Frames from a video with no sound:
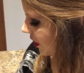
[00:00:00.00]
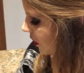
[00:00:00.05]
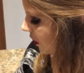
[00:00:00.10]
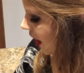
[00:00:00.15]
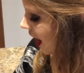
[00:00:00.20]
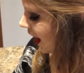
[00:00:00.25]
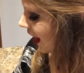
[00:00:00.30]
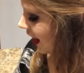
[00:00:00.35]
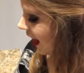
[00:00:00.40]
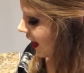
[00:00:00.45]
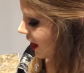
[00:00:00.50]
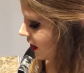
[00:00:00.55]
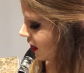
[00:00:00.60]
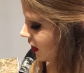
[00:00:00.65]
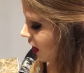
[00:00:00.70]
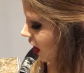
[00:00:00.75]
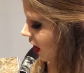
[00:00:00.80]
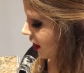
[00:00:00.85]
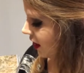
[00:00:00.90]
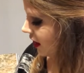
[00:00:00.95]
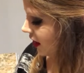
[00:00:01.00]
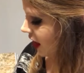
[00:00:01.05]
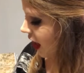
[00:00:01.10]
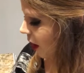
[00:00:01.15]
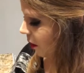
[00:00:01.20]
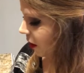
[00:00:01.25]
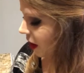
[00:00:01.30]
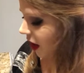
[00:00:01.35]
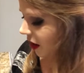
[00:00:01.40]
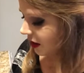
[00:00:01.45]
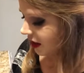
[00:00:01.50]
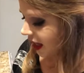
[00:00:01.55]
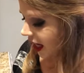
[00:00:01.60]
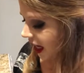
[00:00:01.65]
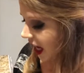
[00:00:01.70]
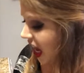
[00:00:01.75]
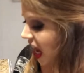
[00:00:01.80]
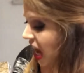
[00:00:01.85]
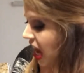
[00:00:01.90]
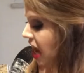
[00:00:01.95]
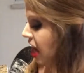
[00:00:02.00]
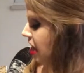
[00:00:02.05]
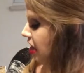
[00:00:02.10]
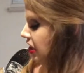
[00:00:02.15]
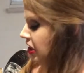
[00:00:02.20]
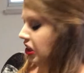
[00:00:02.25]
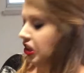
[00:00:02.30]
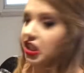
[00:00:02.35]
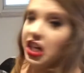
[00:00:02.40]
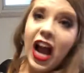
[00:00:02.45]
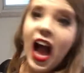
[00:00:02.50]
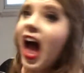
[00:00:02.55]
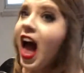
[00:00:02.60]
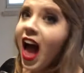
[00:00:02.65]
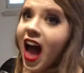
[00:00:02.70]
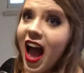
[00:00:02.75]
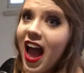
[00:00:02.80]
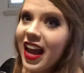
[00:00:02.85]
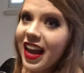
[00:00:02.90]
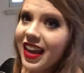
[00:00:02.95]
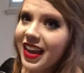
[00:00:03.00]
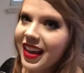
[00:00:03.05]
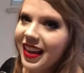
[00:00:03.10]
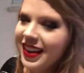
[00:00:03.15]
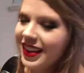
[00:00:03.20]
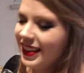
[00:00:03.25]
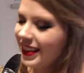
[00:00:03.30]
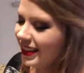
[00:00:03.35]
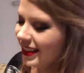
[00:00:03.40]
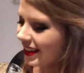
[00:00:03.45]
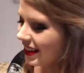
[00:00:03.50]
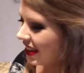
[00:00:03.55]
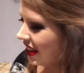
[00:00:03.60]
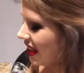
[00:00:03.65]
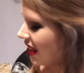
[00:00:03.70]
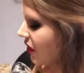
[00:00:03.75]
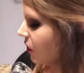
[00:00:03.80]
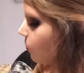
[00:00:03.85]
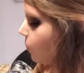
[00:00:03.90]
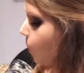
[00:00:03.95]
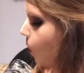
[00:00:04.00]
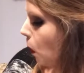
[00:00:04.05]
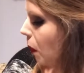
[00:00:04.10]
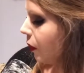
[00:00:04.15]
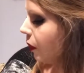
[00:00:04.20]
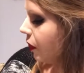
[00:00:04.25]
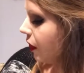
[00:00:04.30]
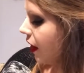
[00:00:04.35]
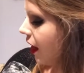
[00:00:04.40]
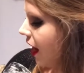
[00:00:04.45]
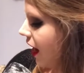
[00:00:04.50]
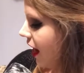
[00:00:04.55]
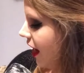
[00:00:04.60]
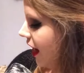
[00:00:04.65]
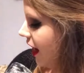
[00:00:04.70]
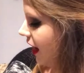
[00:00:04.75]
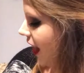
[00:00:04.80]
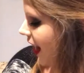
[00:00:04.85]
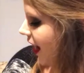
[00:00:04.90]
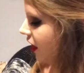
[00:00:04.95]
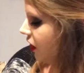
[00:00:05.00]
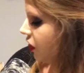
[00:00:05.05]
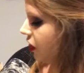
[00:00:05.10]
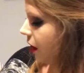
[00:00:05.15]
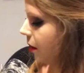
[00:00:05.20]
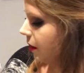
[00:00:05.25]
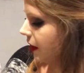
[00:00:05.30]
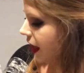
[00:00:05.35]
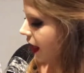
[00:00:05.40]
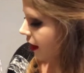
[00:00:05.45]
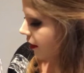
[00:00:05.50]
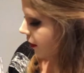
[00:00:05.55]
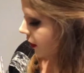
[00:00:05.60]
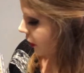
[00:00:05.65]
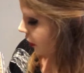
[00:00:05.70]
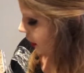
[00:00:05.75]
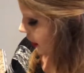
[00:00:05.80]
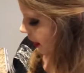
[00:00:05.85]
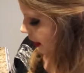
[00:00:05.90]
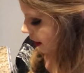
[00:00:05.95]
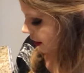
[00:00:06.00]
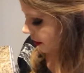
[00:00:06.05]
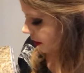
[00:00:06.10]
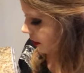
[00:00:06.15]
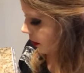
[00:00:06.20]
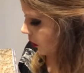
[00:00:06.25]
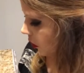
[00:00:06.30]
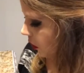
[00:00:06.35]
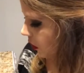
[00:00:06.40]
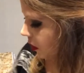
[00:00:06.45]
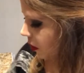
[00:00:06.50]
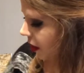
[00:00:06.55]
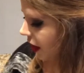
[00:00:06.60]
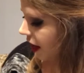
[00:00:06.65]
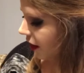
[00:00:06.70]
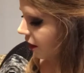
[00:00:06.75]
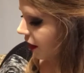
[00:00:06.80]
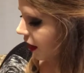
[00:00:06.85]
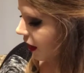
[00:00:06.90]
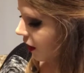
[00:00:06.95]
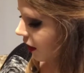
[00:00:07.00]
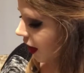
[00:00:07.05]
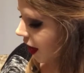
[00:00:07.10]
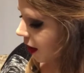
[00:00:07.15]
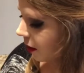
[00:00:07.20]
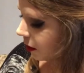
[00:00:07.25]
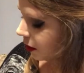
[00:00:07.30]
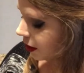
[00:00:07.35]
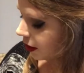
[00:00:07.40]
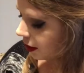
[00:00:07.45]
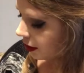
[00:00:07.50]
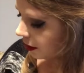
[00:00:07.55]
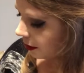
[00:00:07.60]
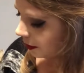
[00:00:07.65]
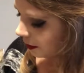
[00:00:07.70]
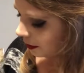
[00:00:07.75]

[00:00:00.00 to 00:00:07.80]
finally his song stopped, and I was like, Jake! And he like jumped out of his chair. He was playing video games.